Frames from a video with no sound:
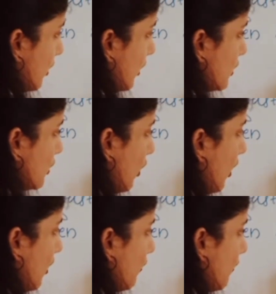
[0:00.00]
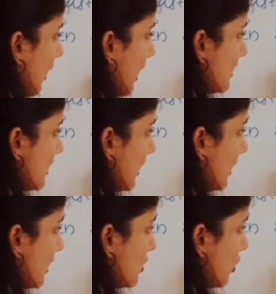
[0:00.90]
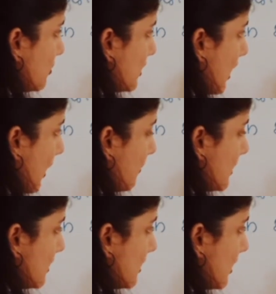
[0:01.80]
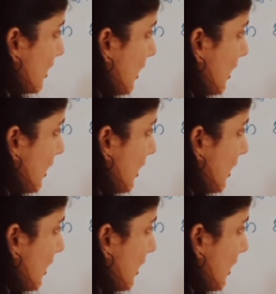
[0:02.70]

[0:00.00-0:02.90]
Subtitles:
So fastly the adsorption happens.